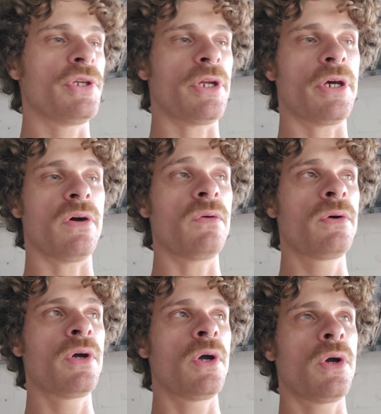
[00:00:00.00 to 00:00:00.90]

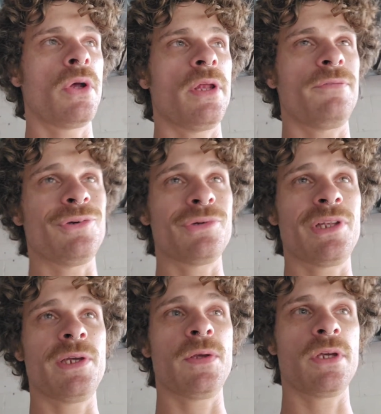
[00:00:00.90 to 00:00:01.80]
If you
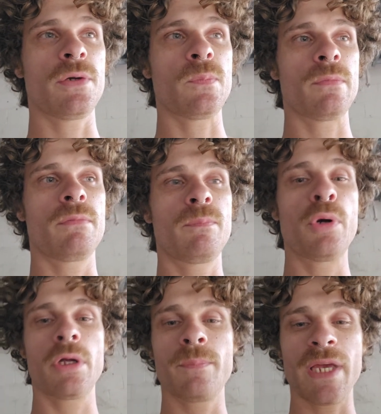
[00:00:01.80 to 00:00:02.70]
really
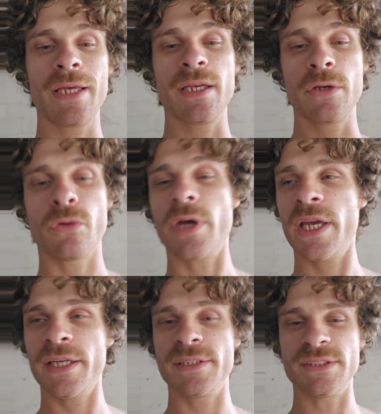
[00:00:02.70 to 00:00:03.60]
put making
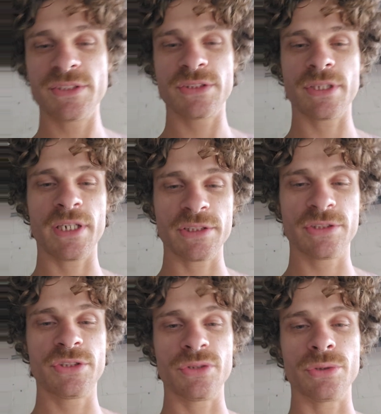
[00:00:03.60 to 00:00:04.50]
grains
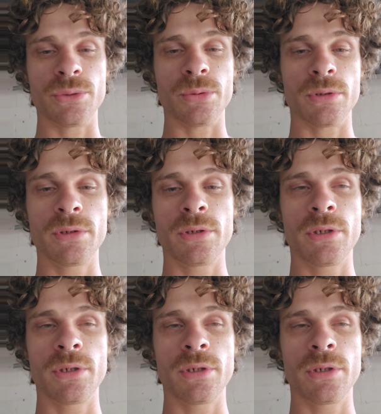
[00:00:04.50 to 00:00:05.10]
into